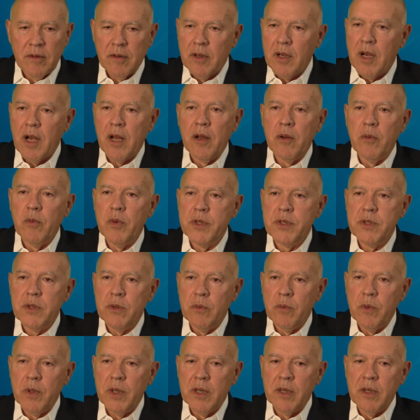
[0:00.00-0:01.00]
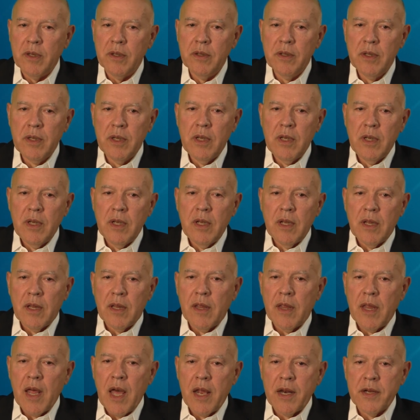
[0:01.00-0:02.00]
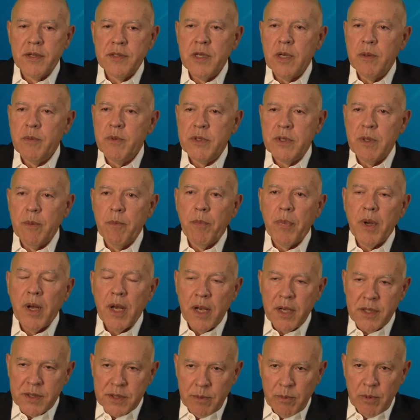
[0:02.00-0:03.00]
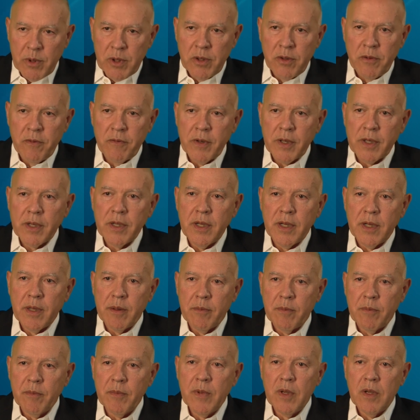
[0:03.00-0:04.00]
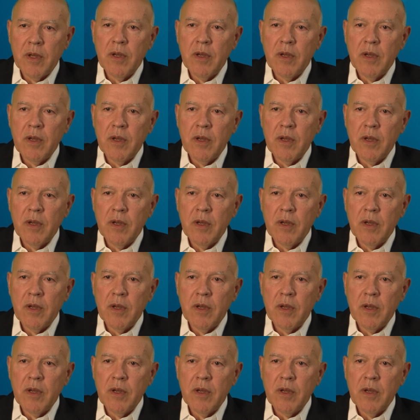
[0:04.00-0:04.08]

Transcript: call it what you will, that is almost impossible to overcome